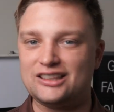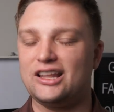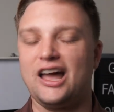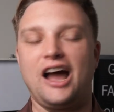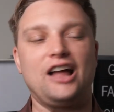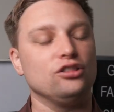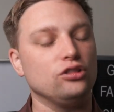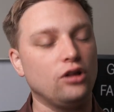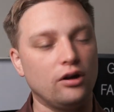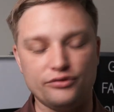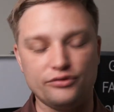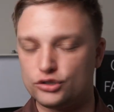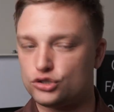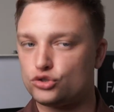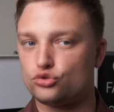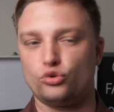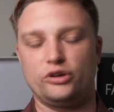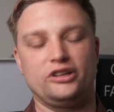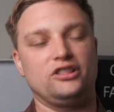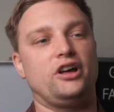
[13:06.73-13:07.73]
I love the
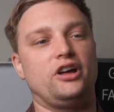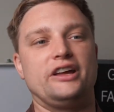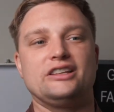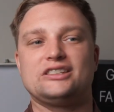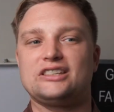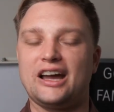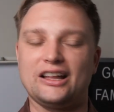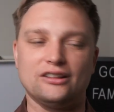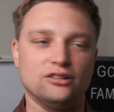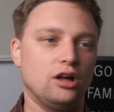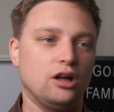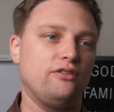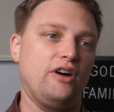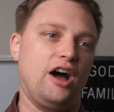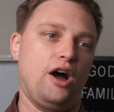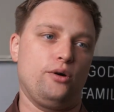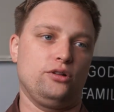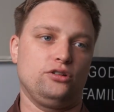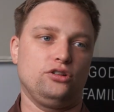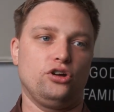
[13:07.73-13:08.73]
street lights. I love
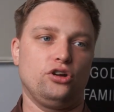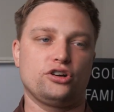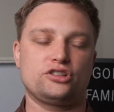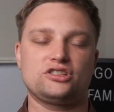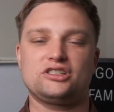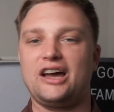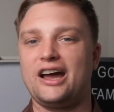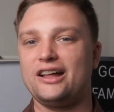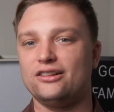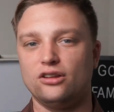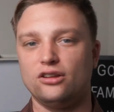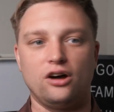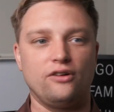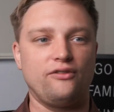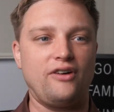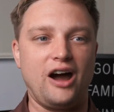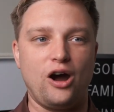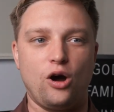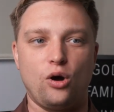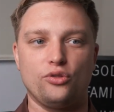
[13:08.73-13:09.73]
how it looks. I love
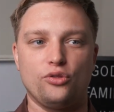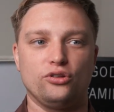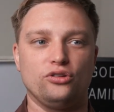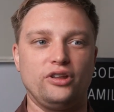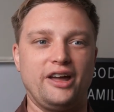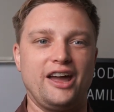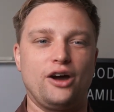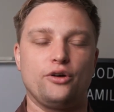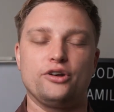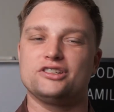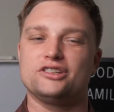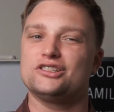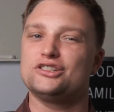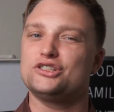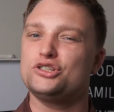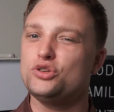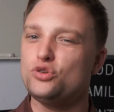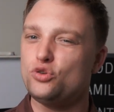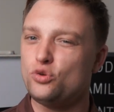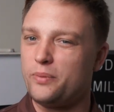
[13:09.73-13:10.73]
how the layout isn't
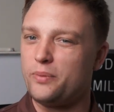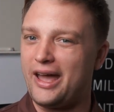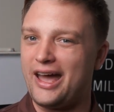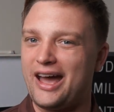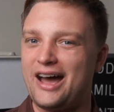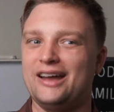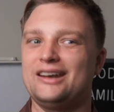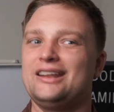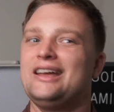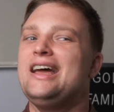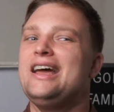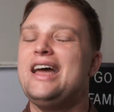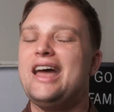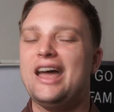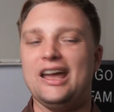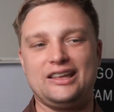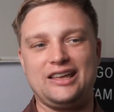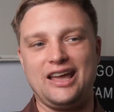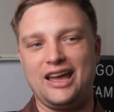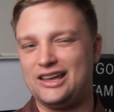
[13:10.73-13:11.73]
too bad.
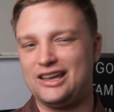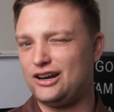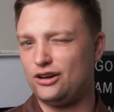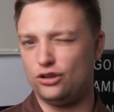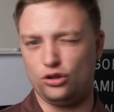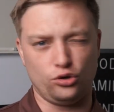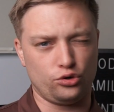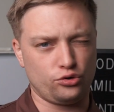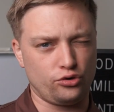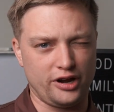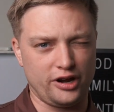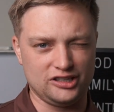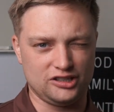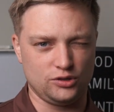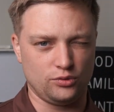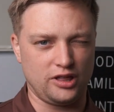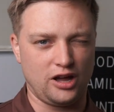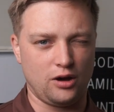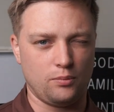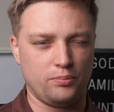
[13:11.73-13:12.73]
It can get a little crazy
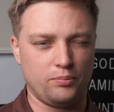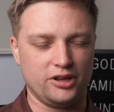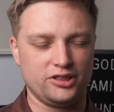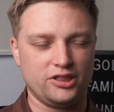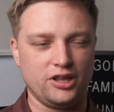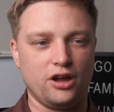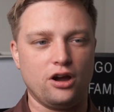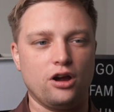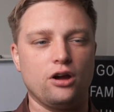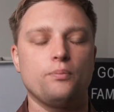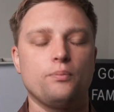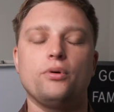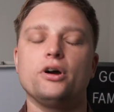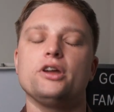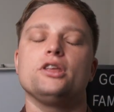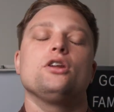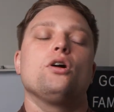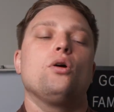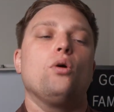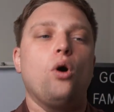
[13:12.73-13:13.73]
with how big they are,
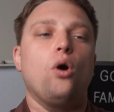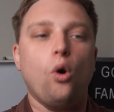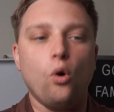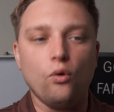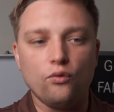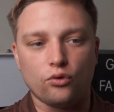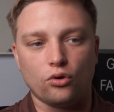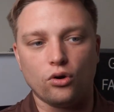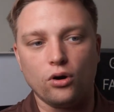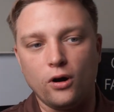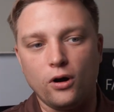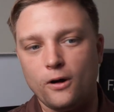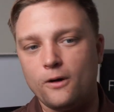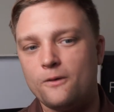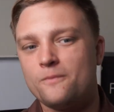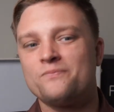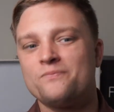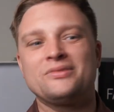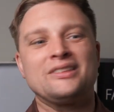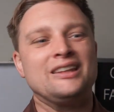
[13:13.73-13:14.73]
but, you know, overall,